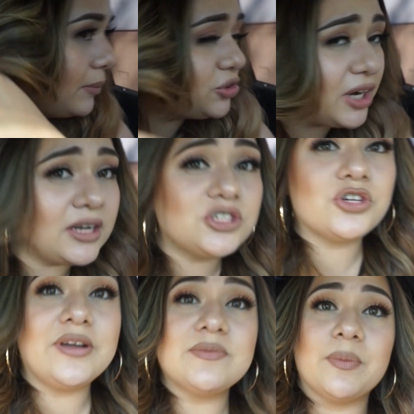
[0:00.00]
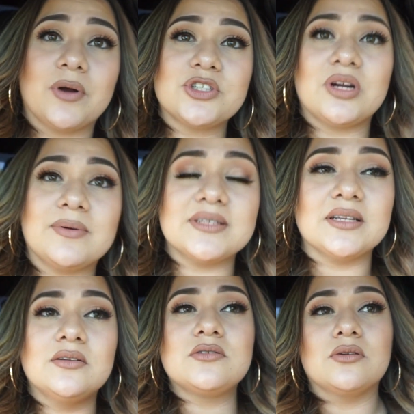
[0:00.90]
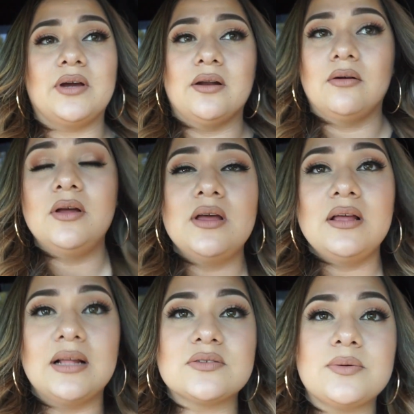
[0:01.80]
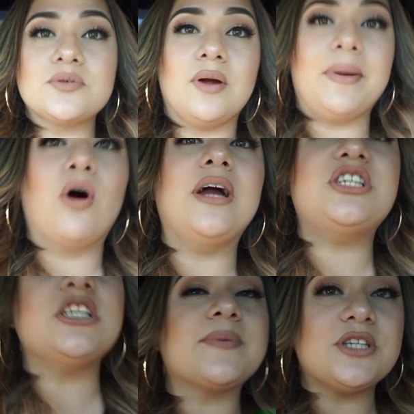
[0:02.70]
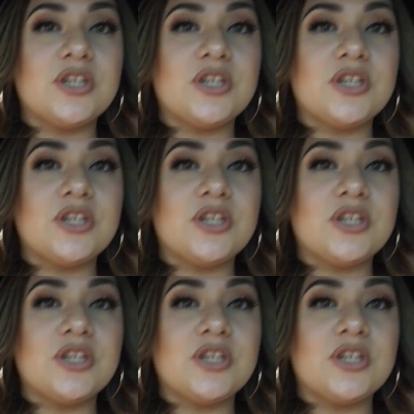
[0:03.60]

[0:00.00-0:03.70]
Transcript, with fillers: I'm trying not to show you guys my bra strap because it looks so ghetto. That's why I was wearing my, oh, I changed my